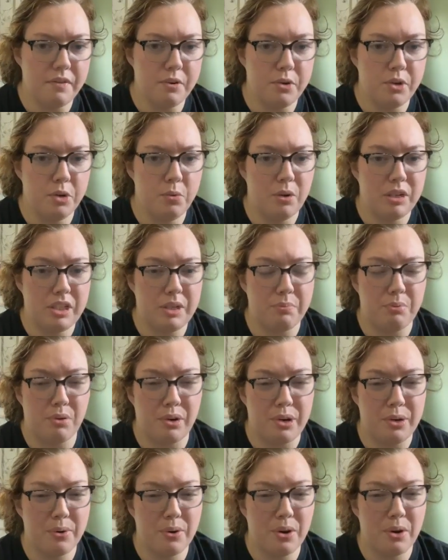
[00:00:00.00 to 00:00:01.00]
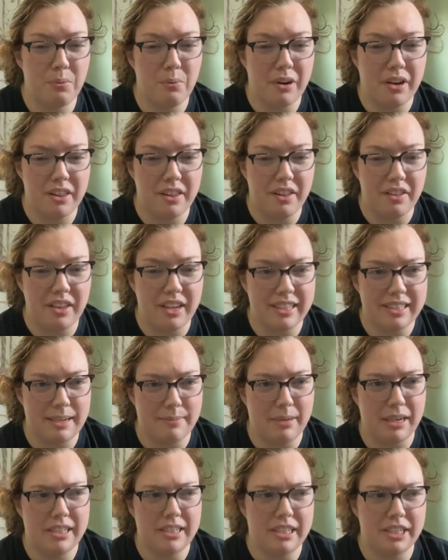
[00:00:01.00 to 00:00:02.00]
if you do want to pre-order, one of the things
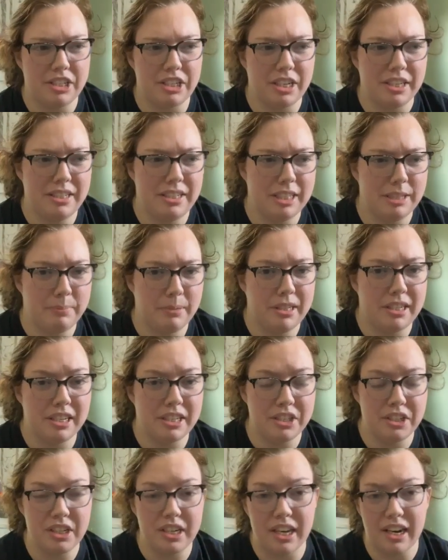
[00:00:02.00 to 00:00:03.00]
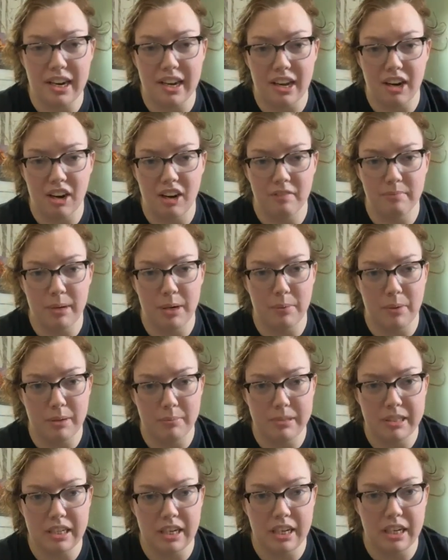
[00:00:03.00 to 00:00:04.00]
I might suggest is potentially getting it off my
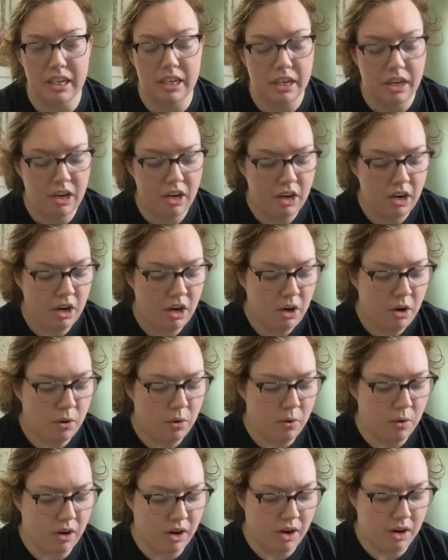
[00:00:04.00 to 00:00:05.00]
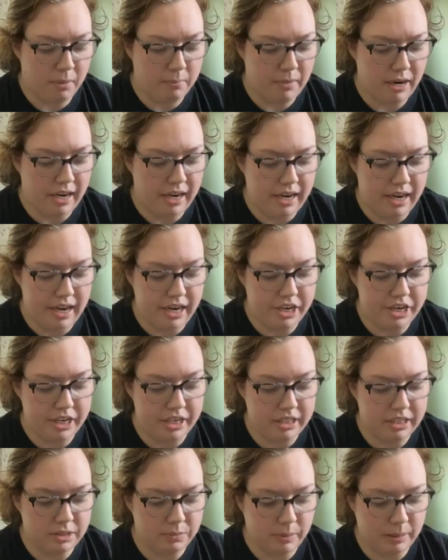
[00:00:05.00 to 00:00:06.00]
website or mine
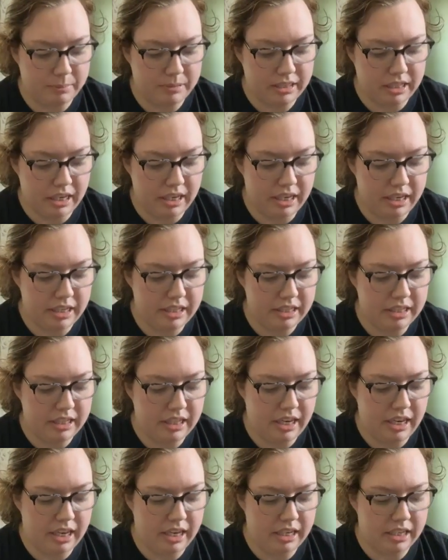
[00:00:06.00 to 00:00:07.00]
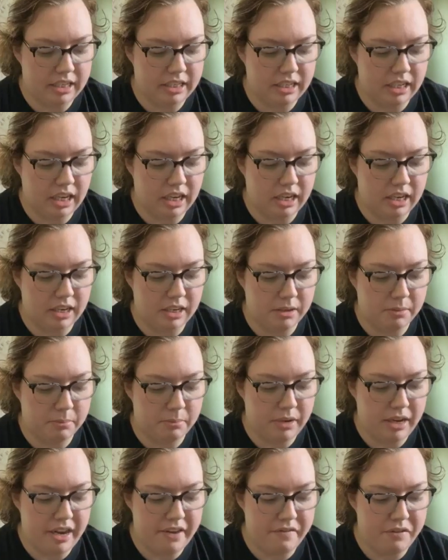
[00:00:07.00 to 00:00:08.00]
AJ's website. And
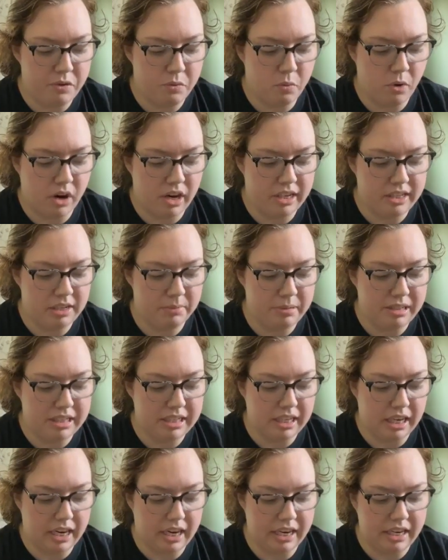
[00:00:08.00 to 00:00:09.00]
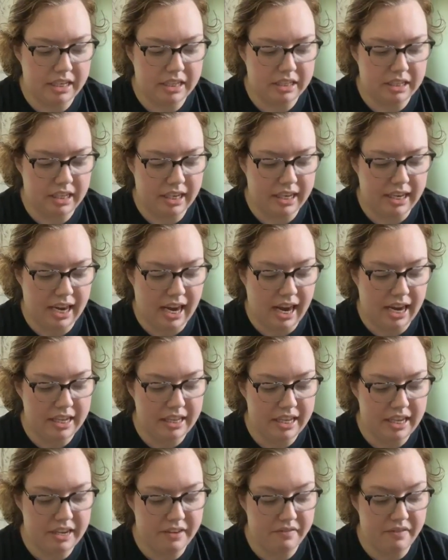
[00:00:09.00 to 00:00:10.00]
um, if you want it to be signed like
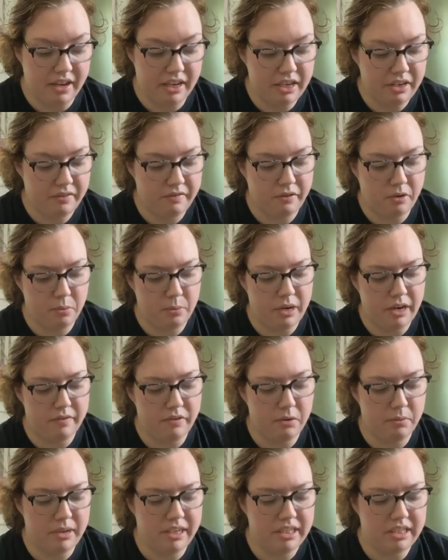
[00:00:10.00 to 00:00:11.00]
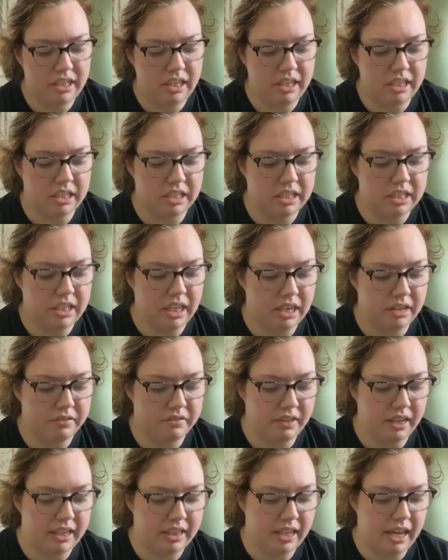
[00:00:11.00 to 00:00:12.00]
at the event for whatever reason, instead
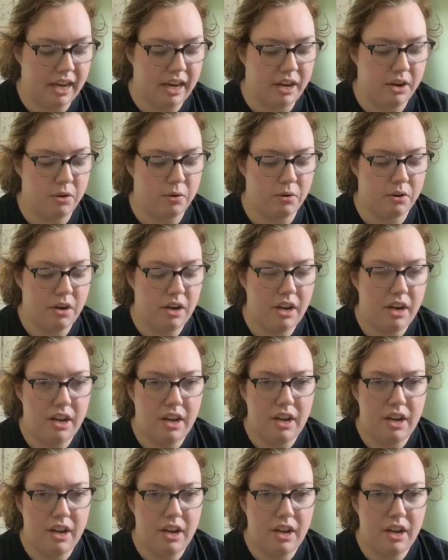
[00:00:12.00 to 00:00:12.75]
of like that,